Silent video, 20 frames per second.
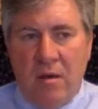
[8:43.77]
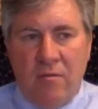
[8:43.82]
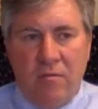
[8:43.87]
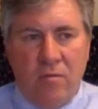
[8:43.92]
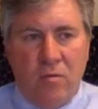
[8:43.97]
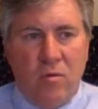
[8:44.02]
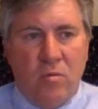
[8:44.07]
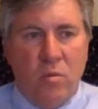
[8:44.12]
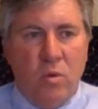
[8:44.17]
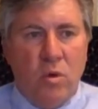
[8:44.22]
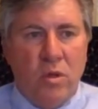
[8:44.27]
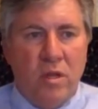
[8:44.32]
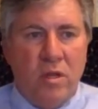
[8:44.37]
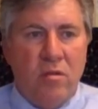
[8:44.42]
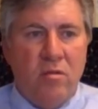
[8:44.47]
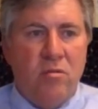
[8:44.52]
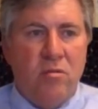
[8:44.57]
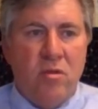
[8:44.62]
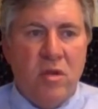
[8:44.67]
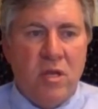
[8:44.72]
for more than
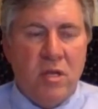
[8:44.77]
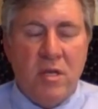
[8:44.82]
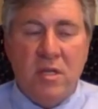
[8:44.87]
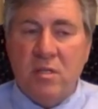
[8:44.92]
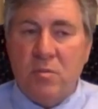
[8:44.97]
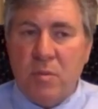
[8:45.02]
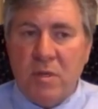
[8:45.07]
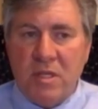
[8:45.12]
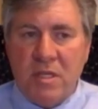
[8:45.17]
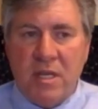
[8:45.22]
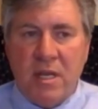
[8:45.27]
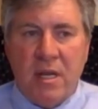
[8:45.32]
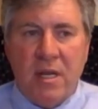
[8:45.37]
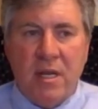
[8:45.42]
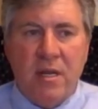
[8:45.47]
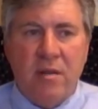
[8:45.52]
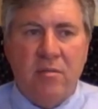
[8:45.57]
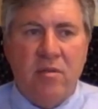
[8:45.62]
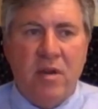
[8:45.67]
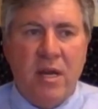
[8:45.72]
3 years, particularly
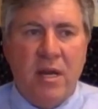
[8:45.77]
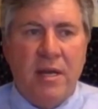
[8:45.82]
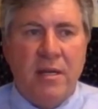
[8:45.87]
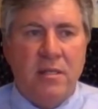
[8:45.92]
related